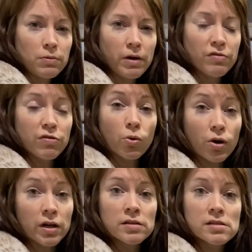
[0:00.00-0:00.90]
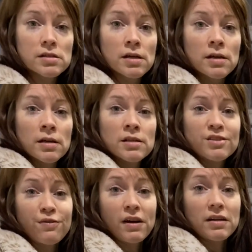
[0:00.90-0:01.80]
my florist to
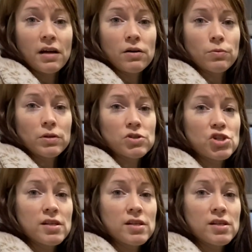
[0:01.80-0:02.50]
find out what she